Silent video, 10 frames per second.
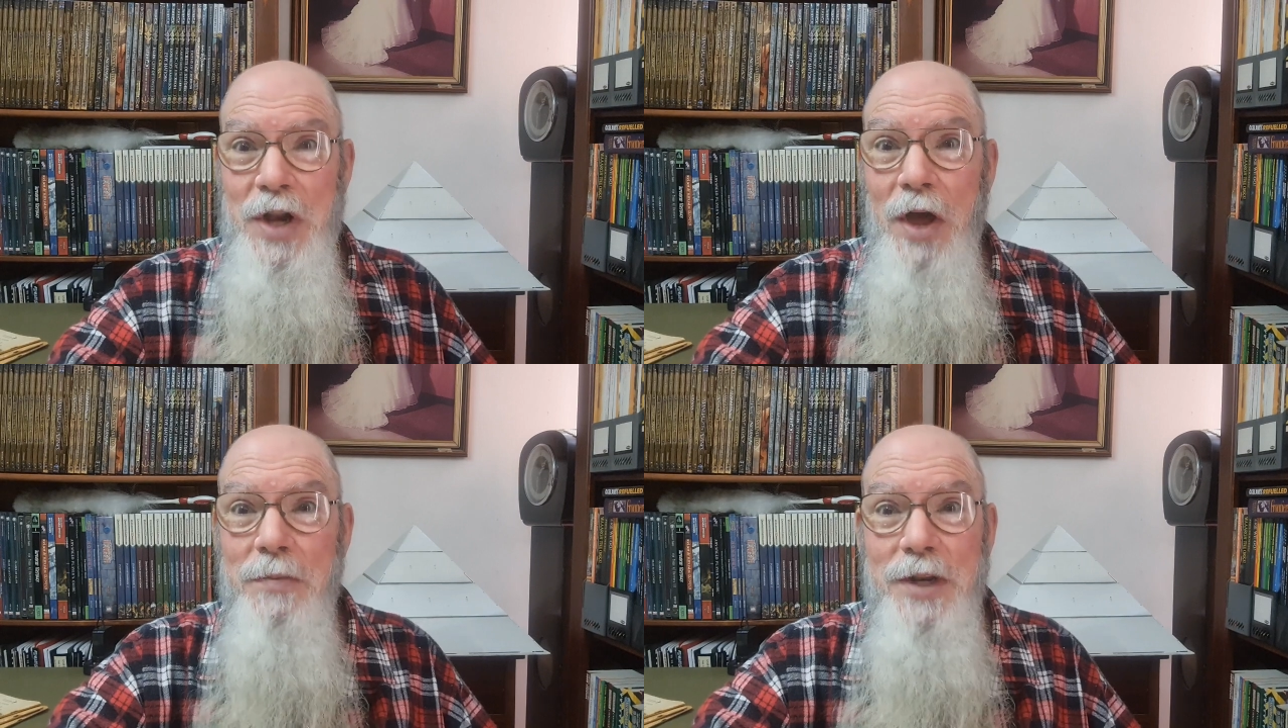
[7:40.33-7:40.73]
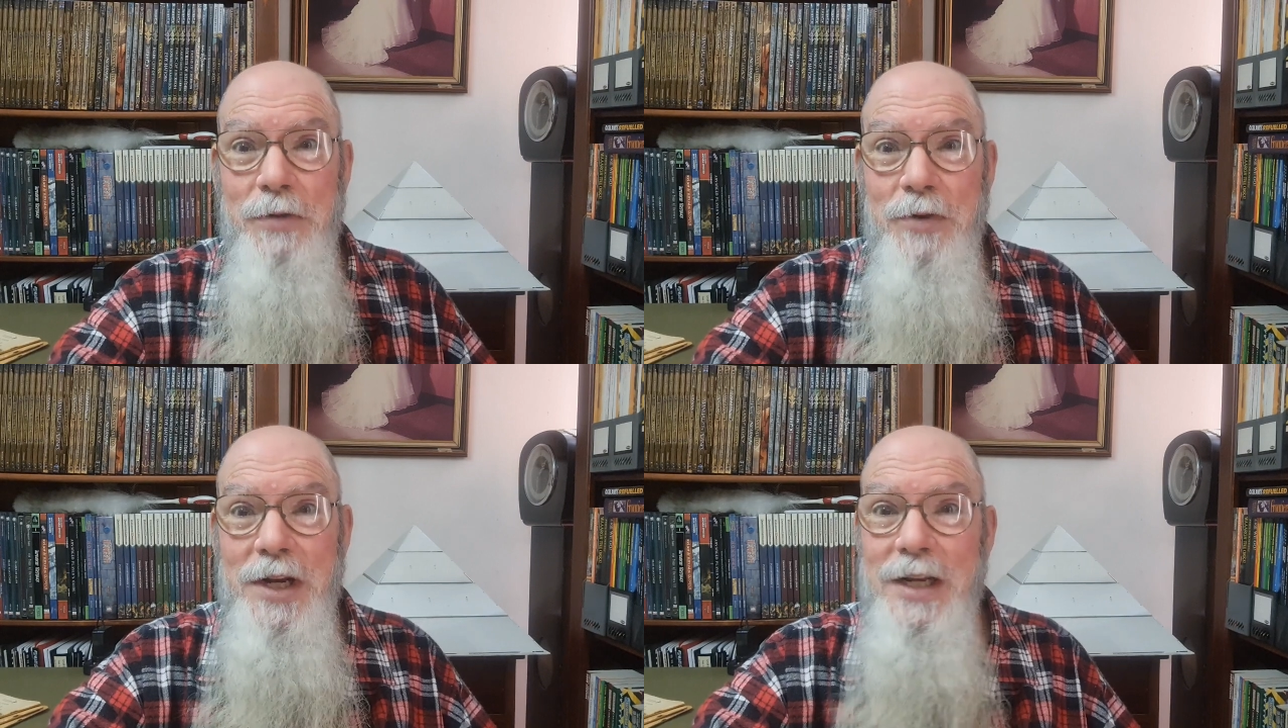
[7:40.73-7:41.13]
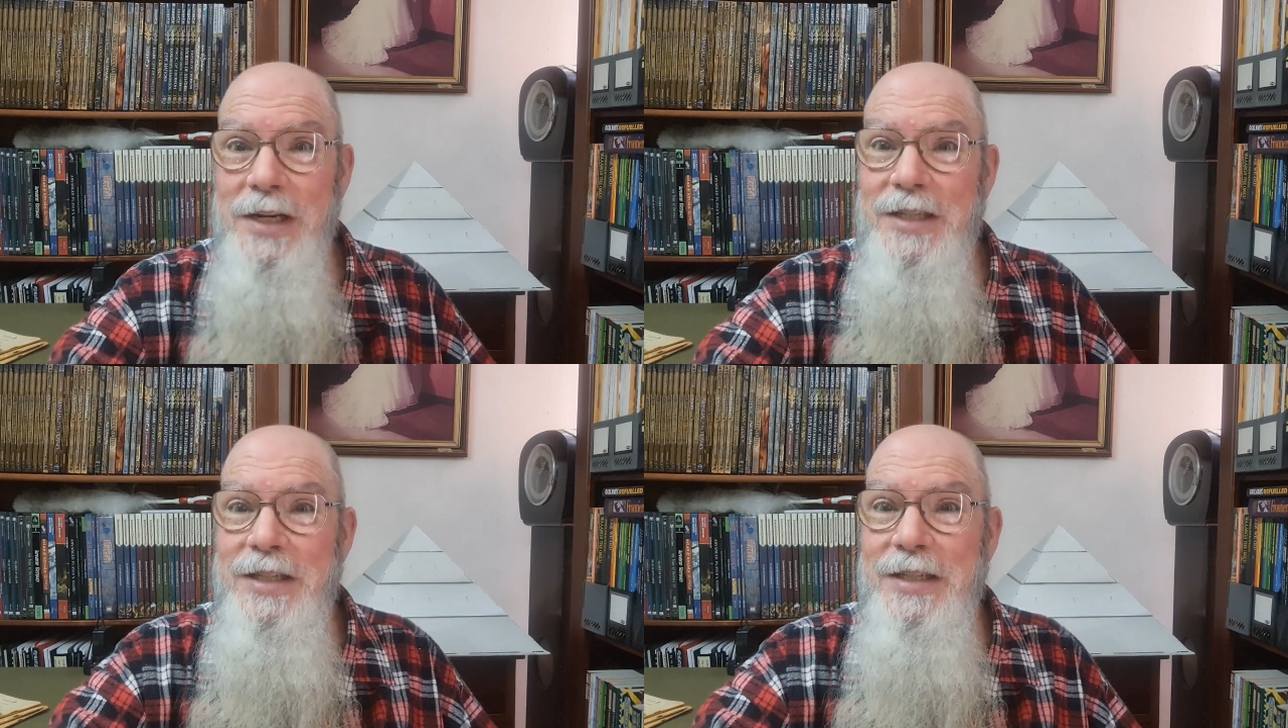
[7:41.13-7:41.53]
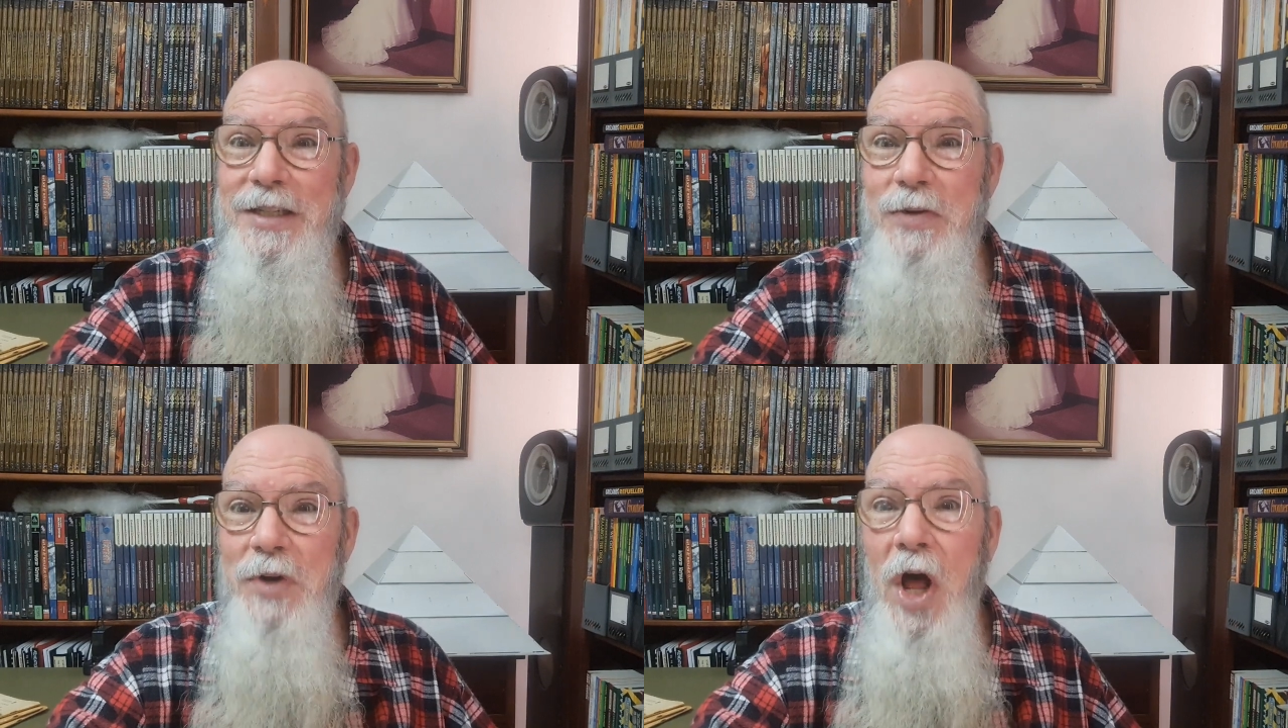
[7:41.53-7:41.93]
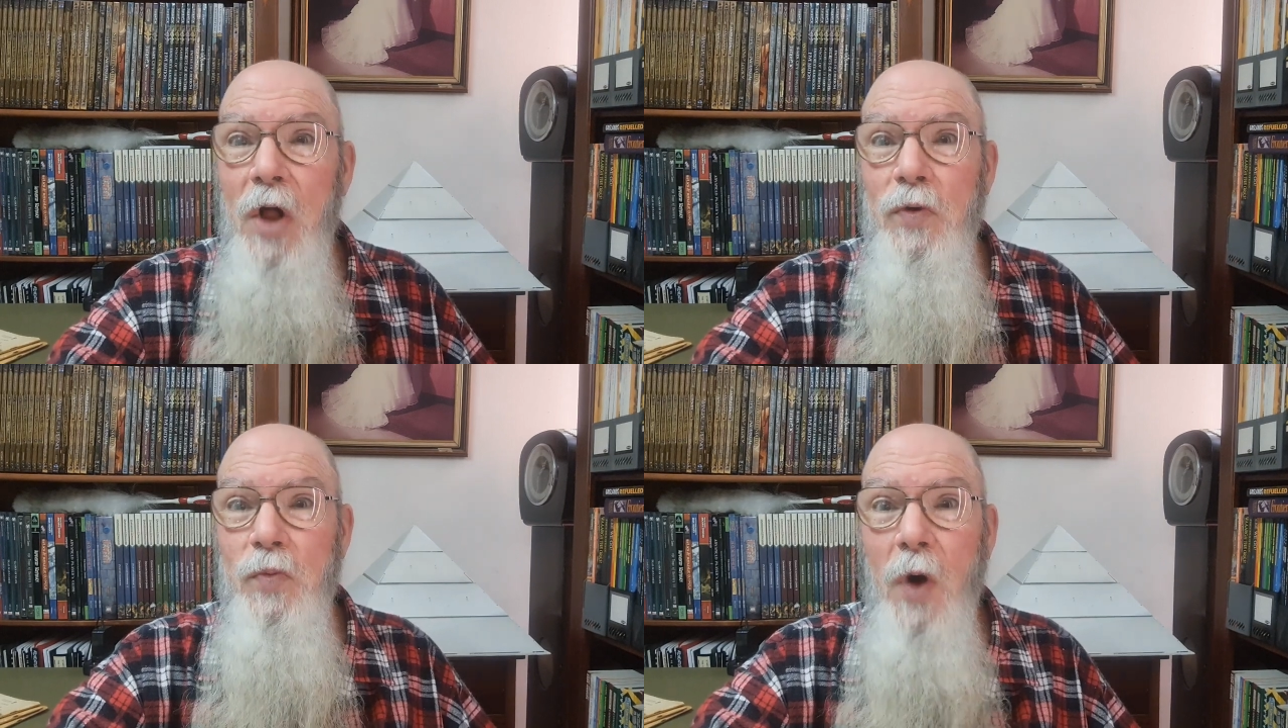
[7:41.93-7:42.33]
nobody really listens to an
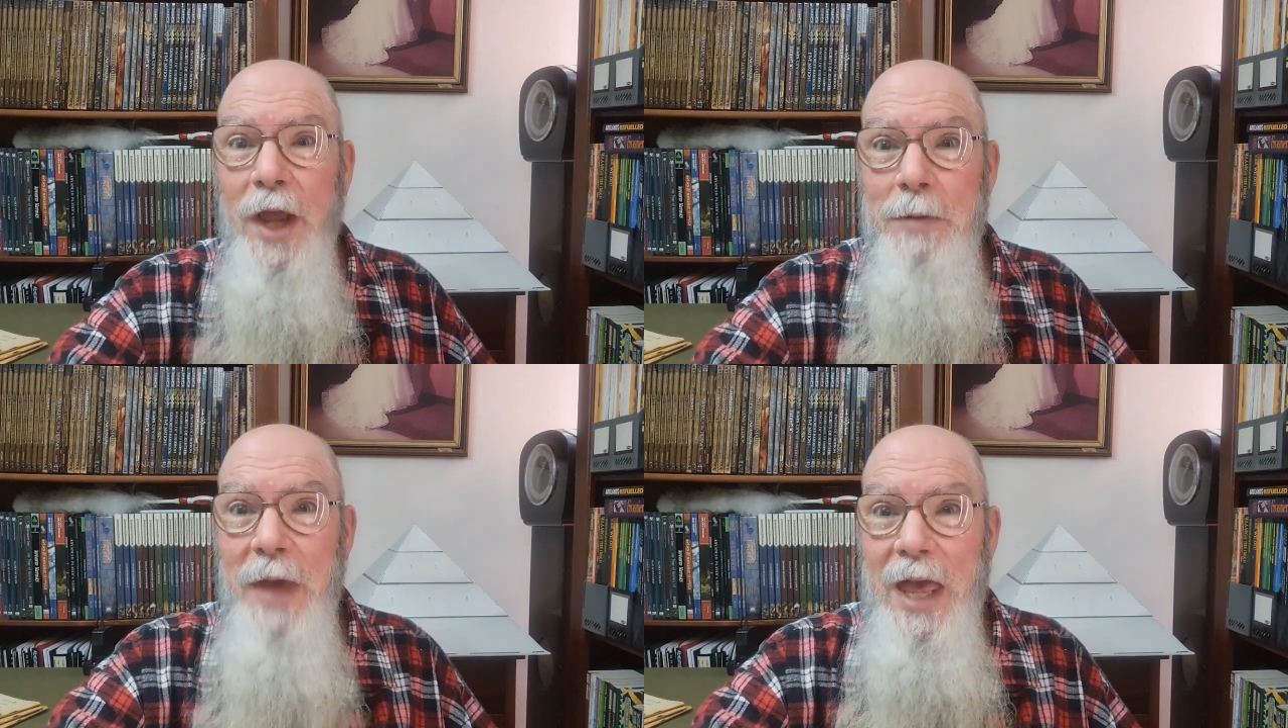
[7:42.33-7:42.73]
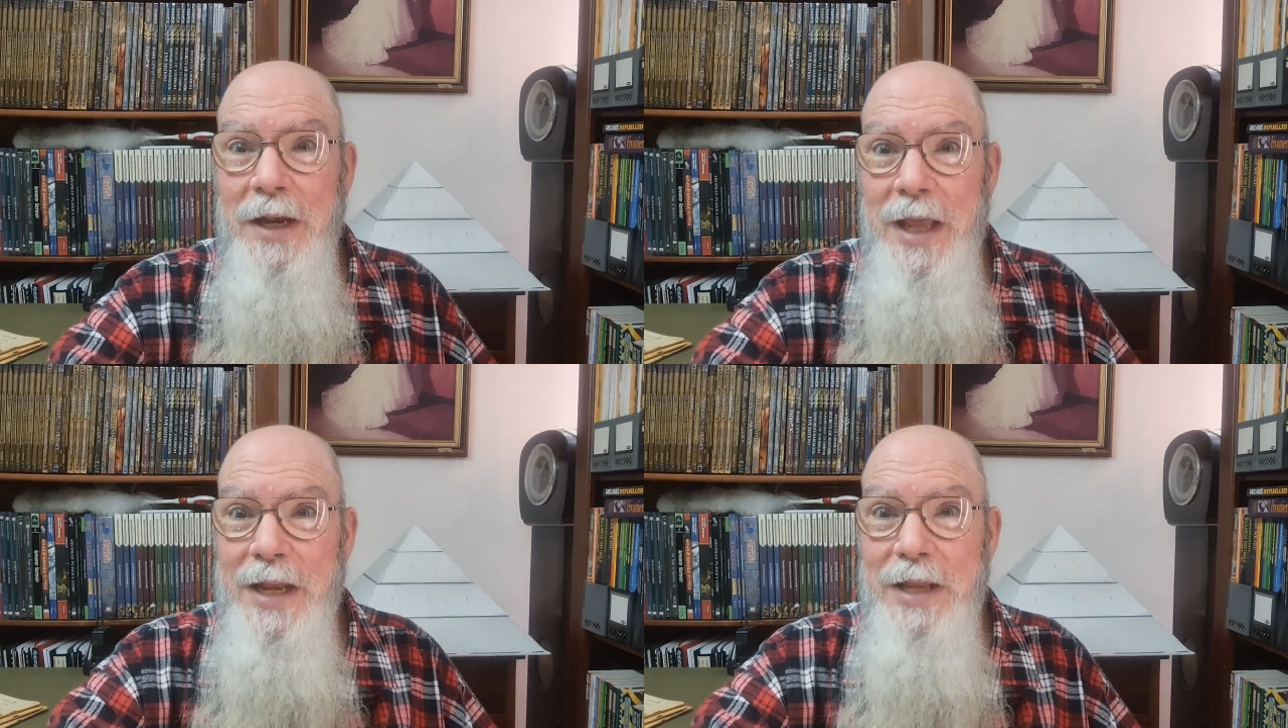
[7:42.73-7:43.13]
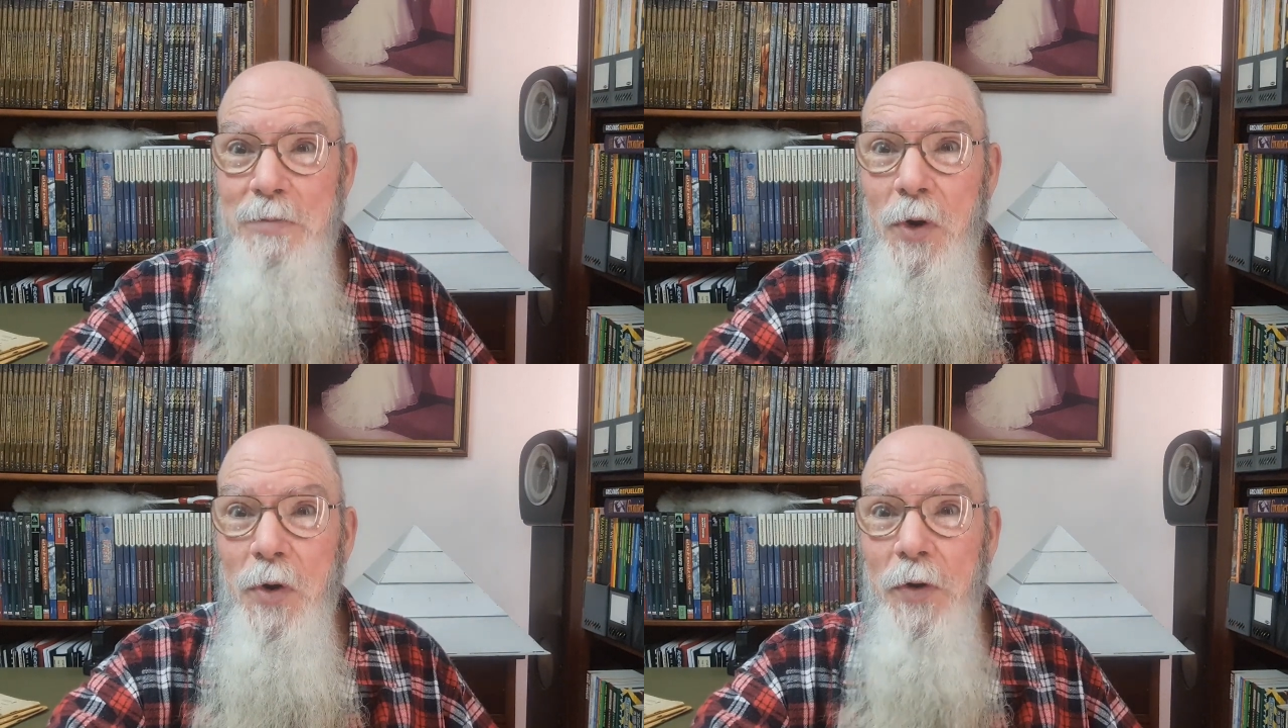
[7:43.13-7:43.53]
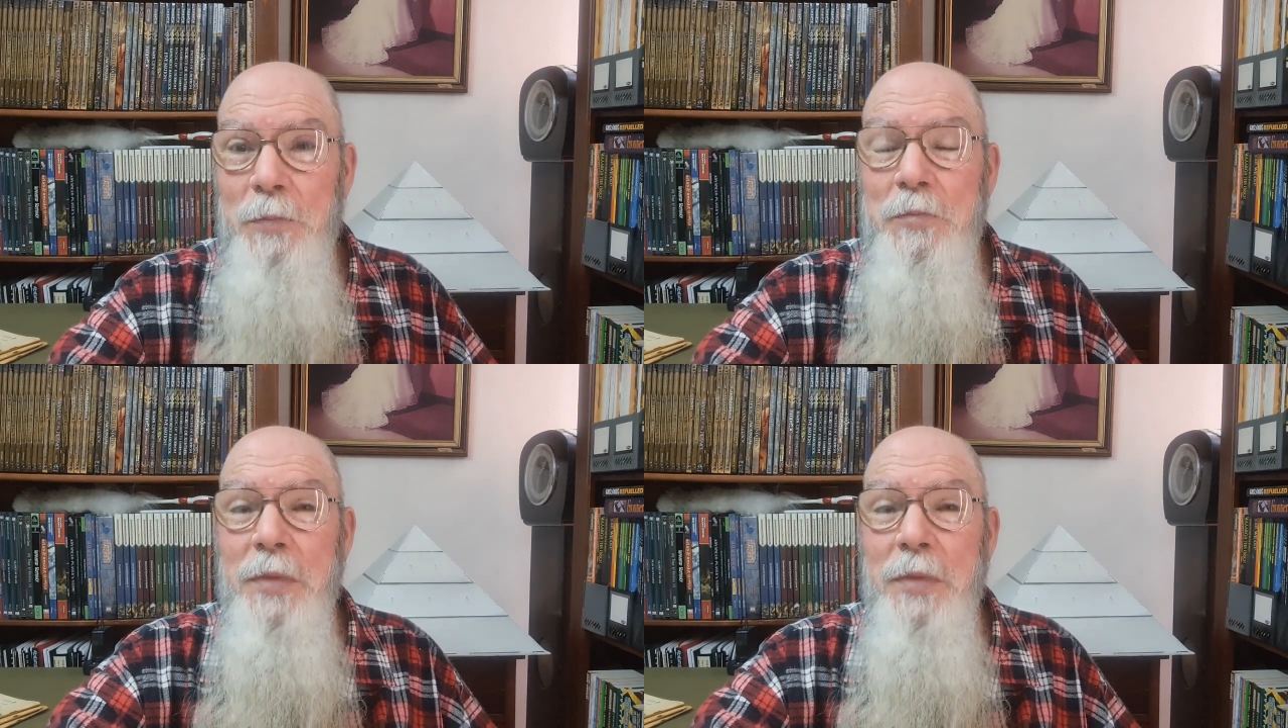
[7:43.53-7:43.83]
old white man anymore.